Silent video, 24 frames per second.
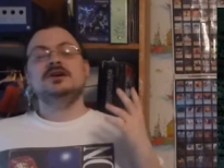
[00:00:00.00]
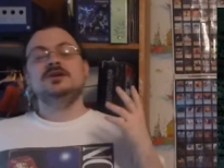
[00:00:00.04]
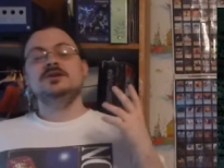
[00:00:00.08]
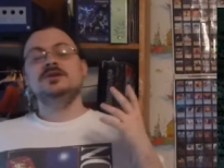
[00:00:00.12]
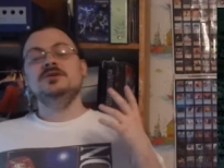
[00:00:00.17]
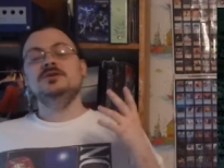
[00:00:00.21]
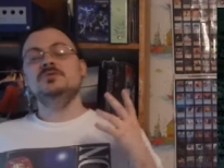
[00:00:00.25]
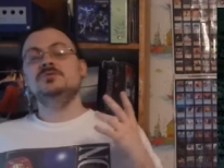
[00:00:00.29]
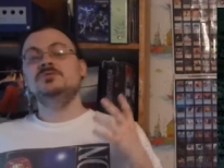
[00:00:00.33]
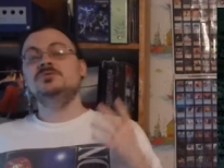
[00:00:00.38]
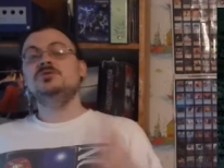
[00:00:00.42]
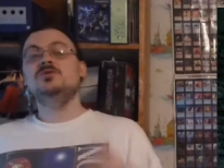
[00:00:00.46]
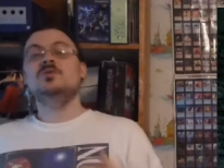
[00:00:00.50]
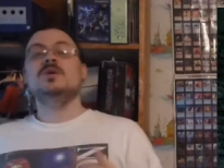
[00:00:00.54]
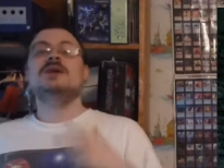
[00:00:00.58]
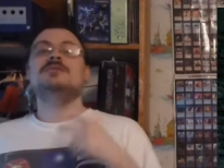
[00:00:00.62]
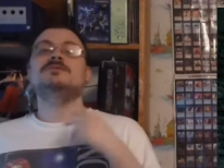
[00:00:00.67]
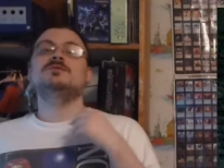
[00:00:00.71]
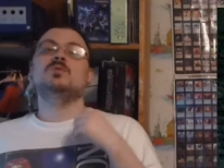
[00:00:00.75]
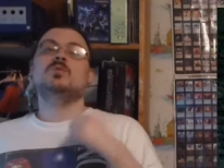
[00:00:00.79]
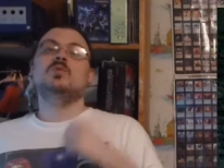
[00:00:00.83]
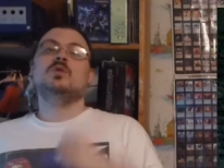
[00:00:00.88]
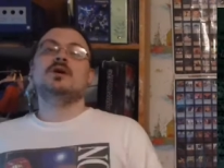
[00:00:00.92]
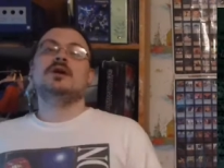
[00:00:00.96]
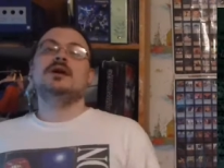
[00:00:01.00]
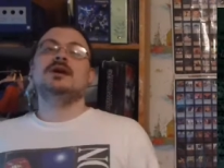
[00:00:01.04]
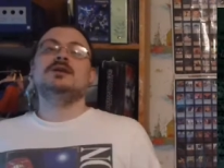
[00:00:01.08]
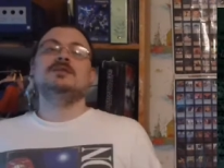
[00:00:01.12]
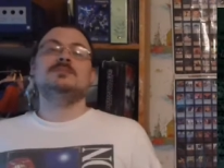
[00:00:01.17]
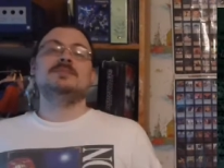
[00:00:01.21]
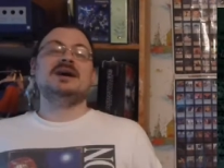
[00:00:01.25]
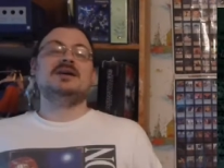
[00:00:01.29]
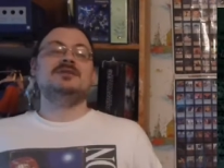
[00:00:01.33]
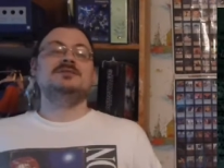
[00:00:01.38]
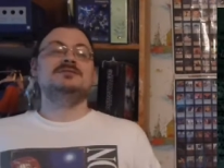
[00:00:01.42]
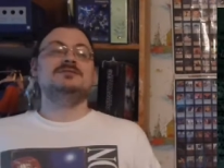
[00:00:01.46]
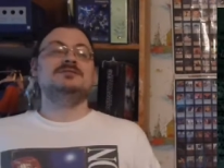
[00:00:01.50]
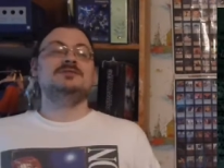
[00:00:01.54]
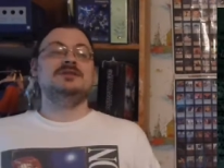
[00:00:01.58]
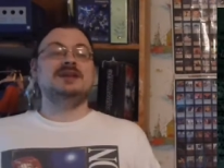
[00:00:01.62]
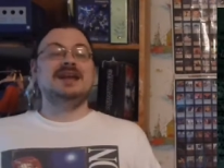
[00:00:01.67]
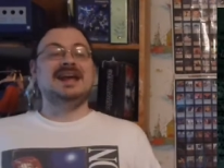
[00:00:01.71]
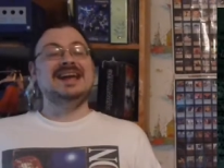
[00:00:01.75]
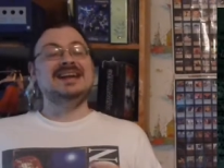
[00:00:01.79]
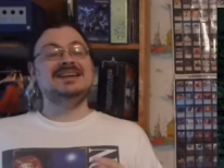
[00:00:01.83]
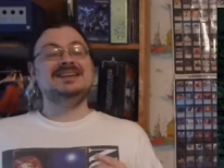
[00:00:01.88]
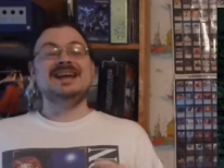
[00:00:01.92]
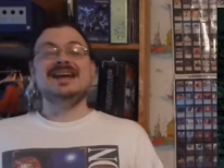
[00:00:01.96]
You do have to worry about
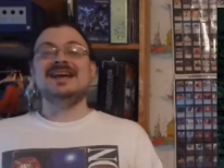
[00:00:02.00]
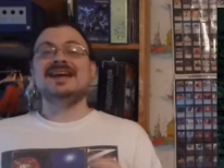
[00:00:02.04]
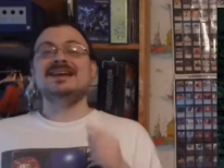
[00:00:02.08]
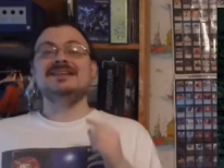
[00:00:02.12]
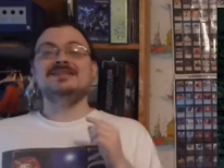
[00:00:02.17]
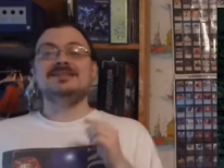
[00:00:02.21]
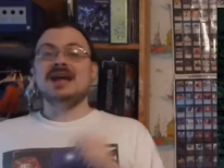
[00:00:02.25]
it taking